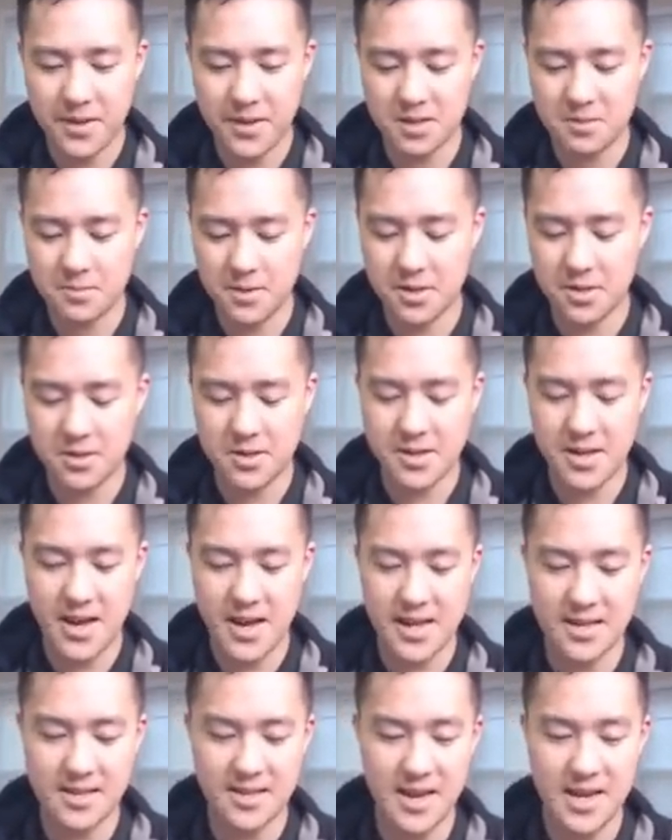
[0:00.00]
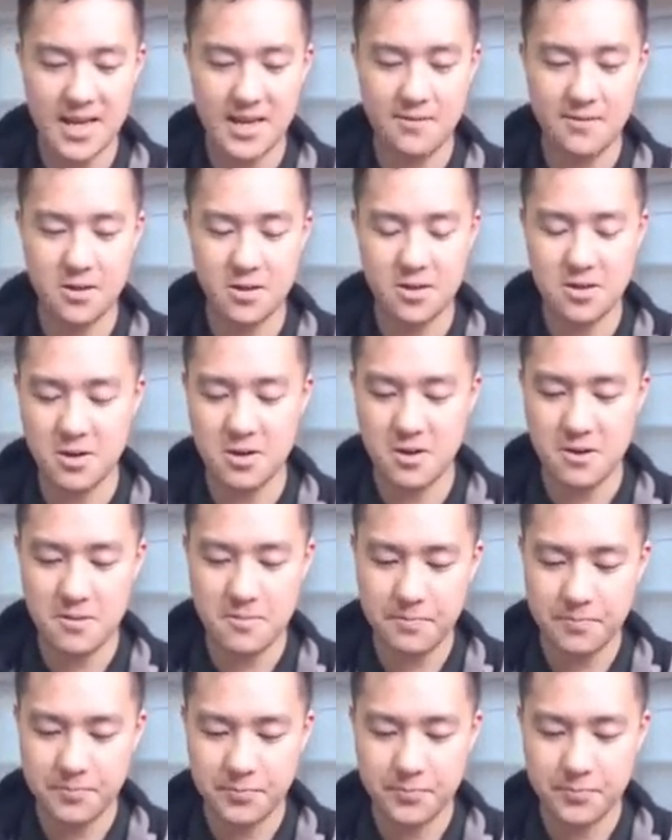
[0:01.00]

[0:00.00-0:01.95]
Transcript: especially at the end of your turn.